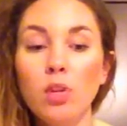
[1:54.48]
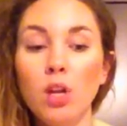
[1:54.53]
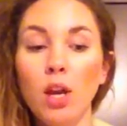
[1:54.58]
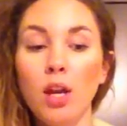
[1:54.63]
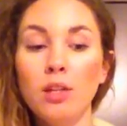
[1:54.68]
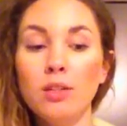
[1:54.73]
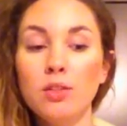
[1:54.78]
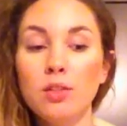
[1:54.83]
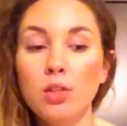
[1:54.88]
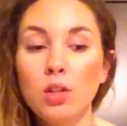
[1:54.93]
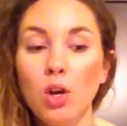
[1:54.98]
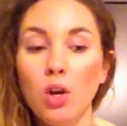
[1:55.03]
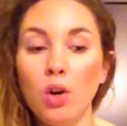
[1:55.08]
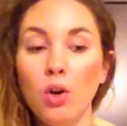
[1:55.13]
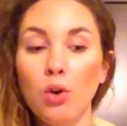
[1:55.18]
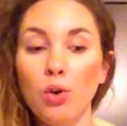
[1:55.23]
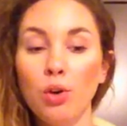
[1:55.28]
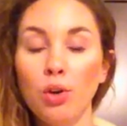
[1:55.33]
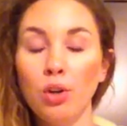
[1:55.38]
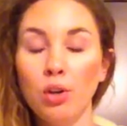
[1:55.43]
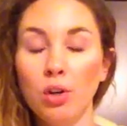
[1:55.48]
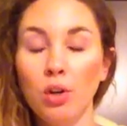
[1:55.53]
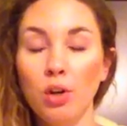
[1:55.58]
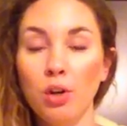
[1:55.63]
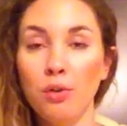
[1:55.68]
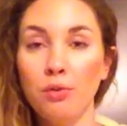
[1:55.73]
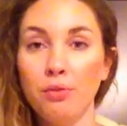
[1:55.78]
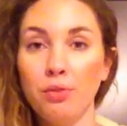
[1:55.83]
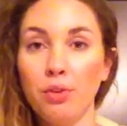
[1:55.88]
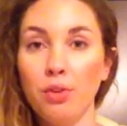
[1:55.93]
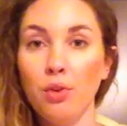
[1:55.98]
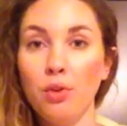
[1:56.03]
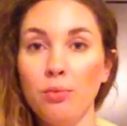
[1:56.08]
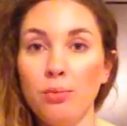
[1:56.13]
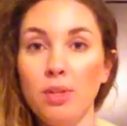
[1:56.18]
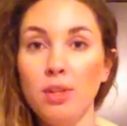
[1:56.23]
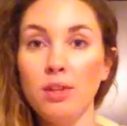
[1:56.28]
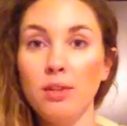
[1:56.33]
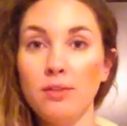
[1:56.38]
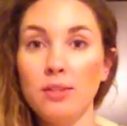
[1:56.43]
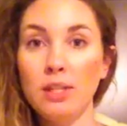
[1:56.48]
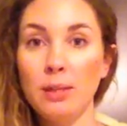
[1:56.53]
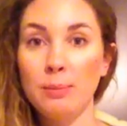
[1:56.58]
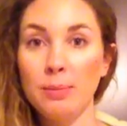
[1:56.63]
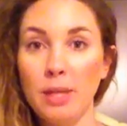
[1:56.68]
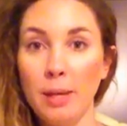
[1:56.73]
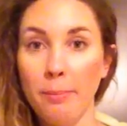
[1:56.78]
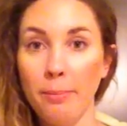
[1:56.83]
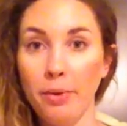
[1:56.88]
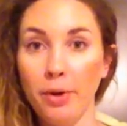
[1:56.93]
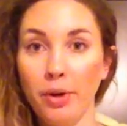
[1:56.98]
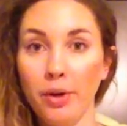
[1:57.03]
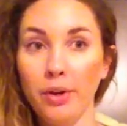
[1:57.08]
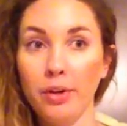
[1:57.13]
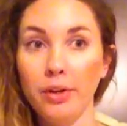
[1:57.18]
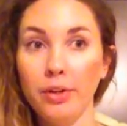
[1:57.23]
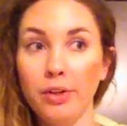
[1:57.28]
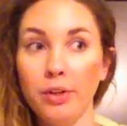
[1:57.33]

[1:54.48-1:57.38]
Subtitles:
And so for the whole month of September,